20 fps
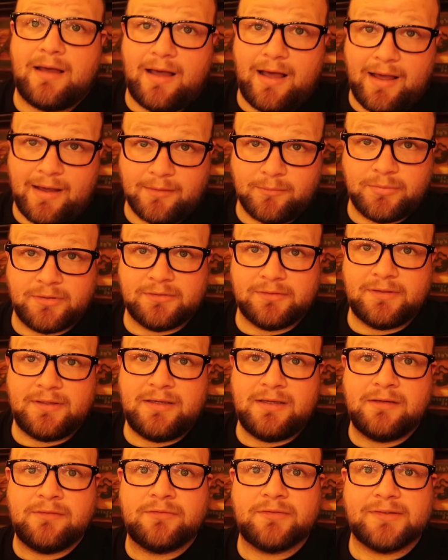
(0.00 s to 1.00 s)
I
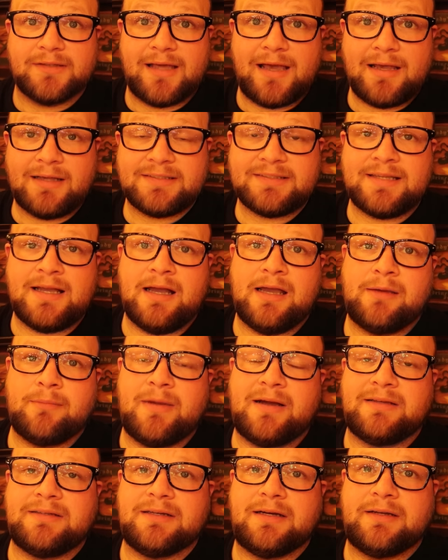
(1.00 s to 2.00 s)
believe last time
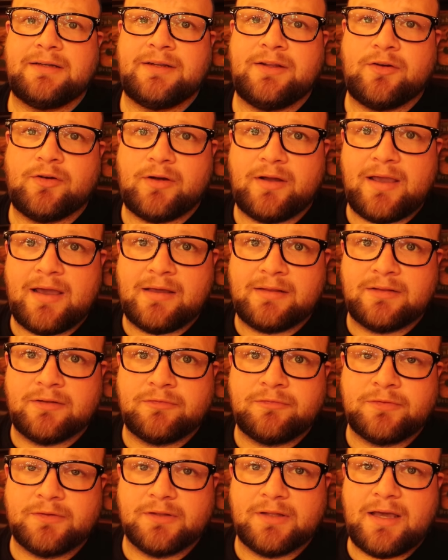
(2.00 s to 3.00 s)
I dined here I had the
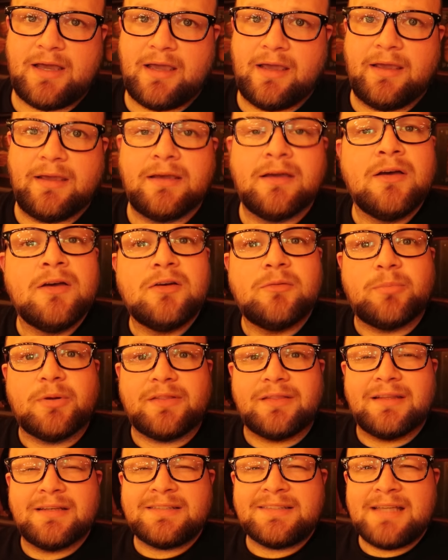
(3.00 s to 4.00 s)
filet,
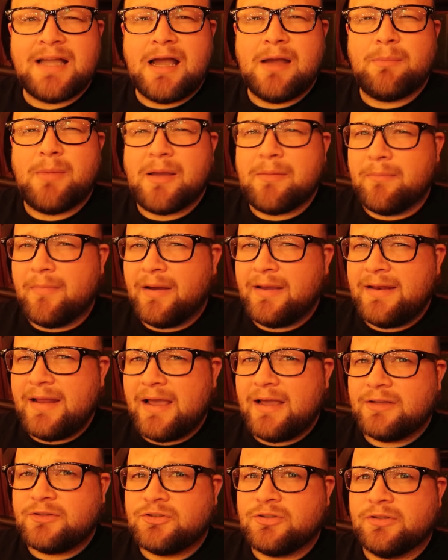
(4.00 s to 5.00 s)
but this time I might
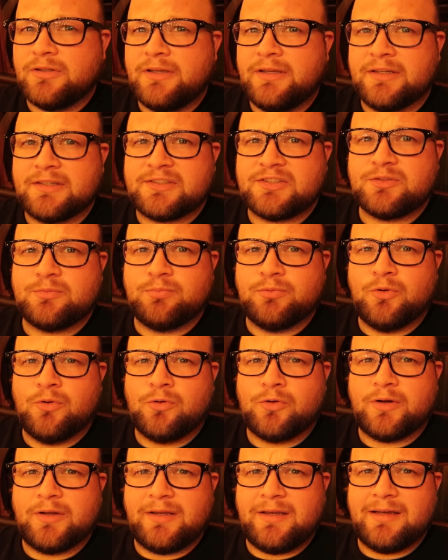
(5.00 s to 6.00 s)
actually
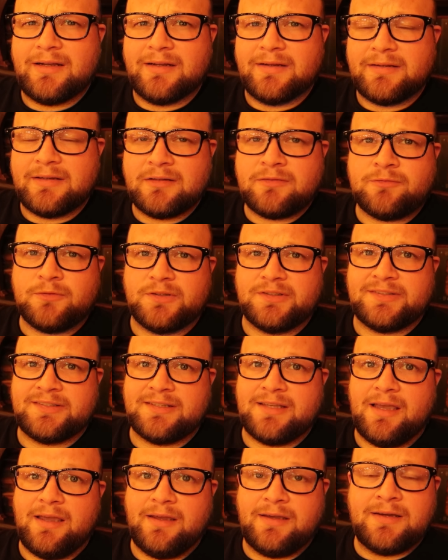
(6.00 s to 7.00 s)
explore and get a different
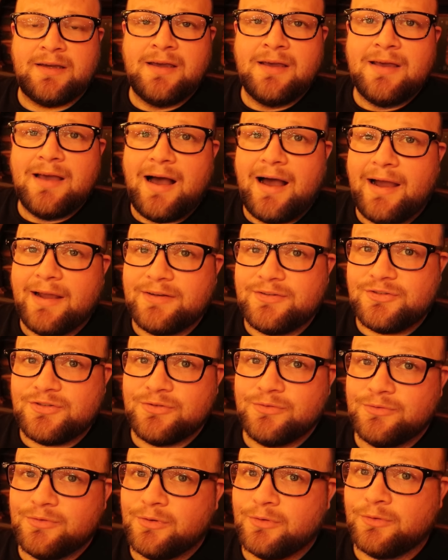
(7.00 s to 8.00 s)
steak. I
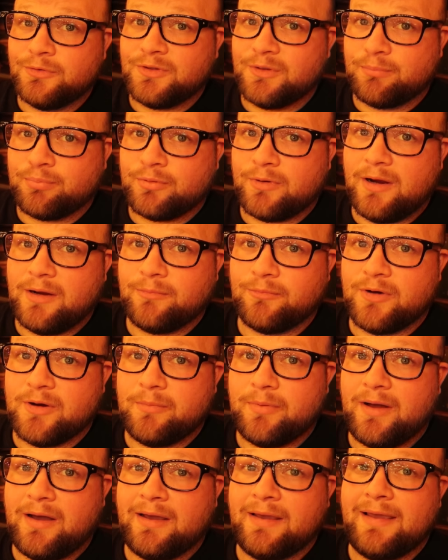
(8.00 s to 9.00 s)
do know the prime
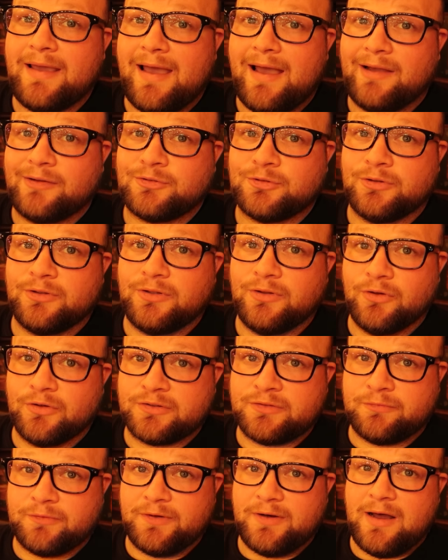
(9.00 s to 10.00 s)
ribeye actually
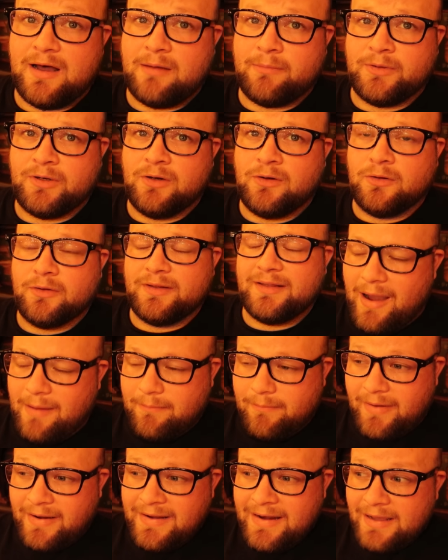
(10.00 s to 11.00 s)
looks phenomenal, and I
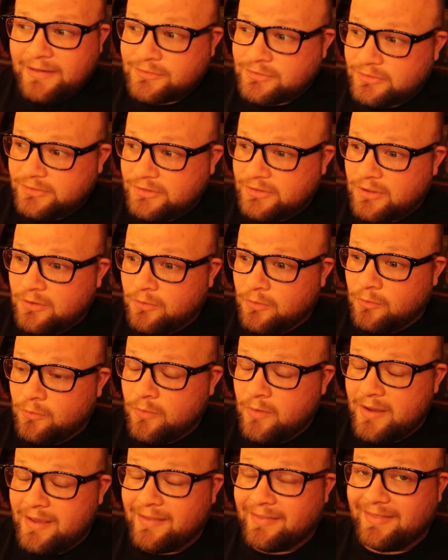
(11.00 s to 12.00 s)
might actually go
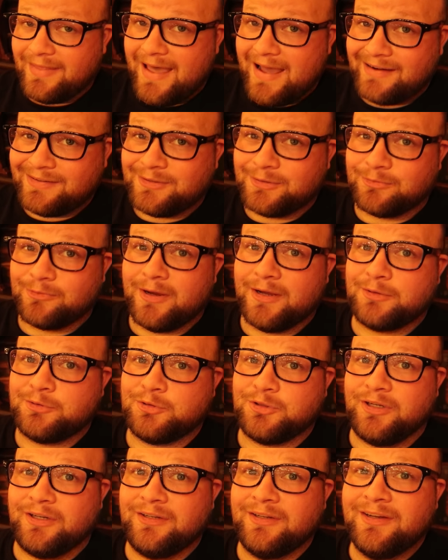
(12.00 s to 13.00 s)
in that
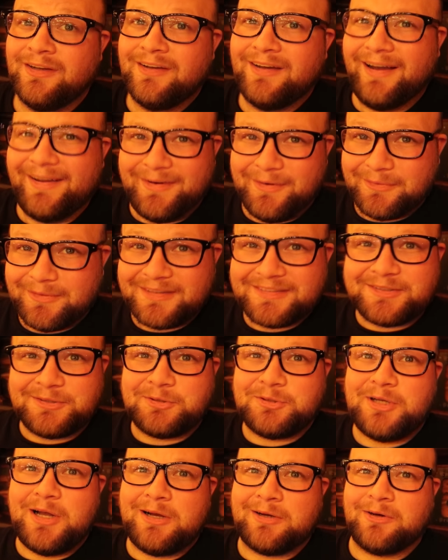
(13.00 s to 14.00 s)
direction. I know that's a
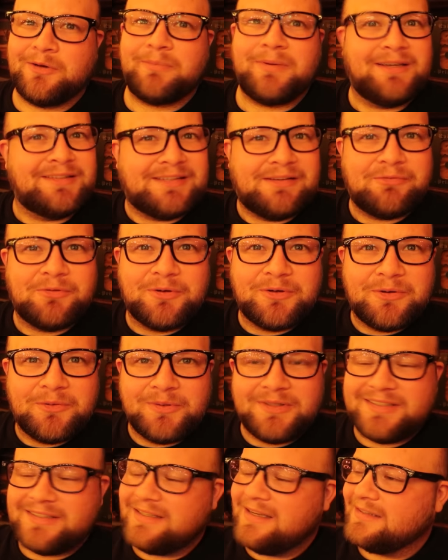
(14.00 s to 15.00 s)
shocker because everyone
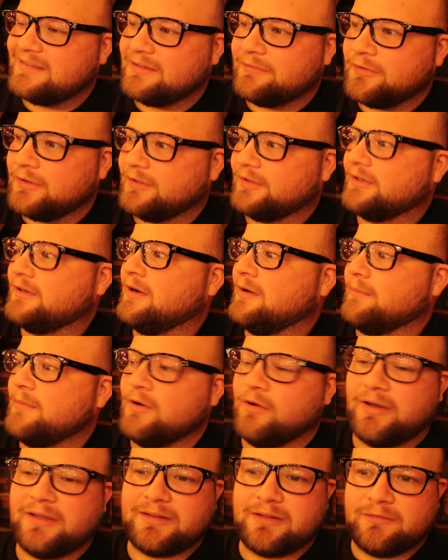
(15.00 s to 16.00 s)
always says if you're gonna come
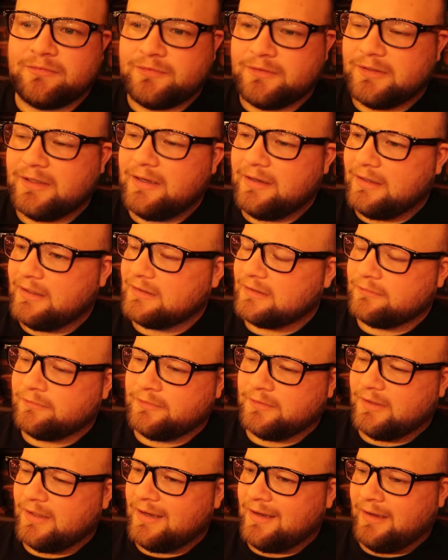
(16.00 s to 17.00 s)
here, get the filet, get the
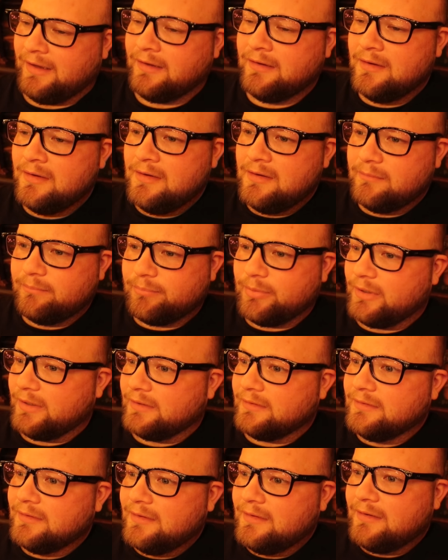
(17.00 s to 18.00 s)
filet,
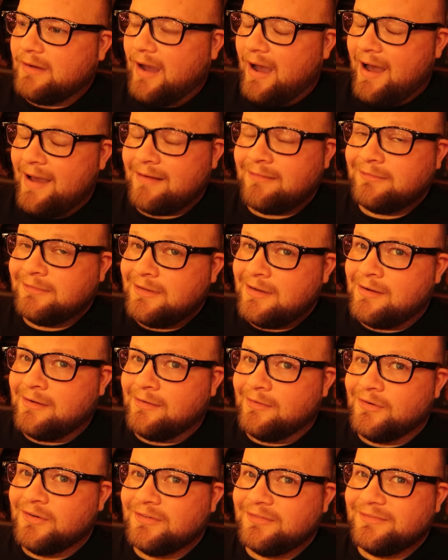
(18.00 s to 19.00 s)
but I don't
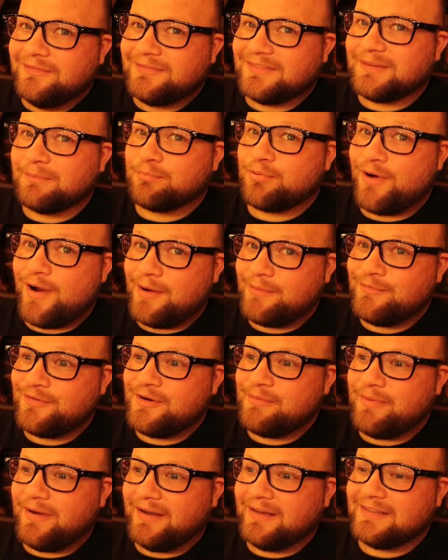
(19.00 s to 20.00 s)
know. The prime
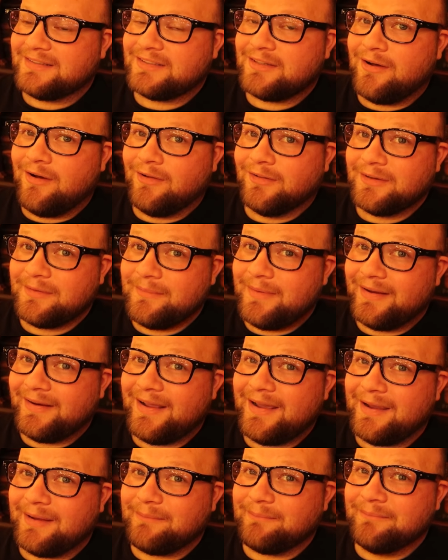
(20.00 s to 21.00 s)
ribeye is calling my
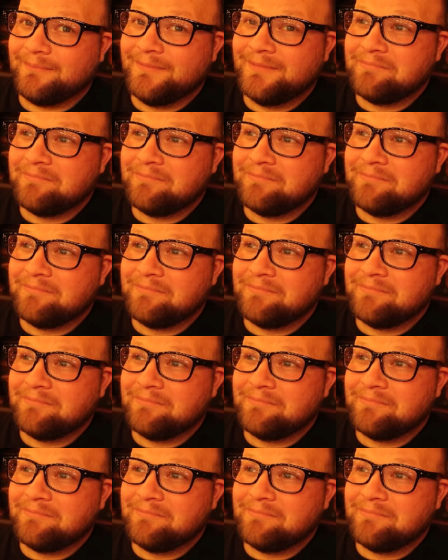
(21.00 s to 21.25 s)
name.